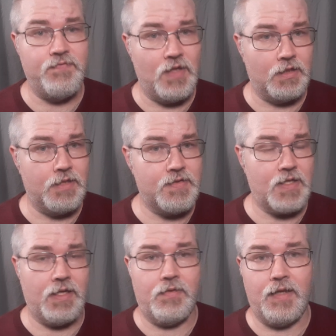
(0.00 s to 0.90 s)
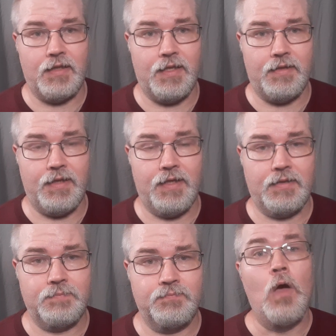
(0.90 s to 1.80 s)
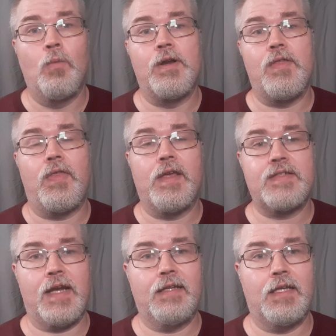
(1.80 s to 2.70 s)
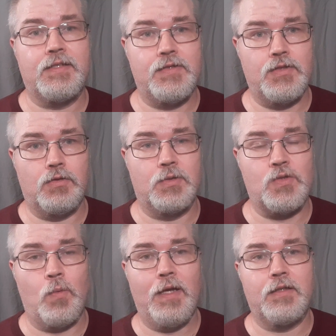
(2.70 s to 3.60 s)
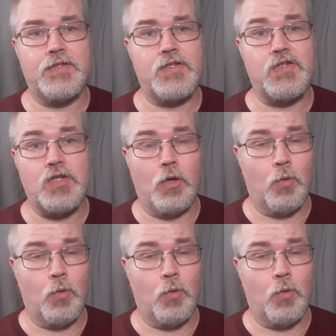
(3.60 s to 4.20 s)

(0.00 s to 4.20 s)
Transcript: villains, anything like that. One of the things that I like to do as well is to start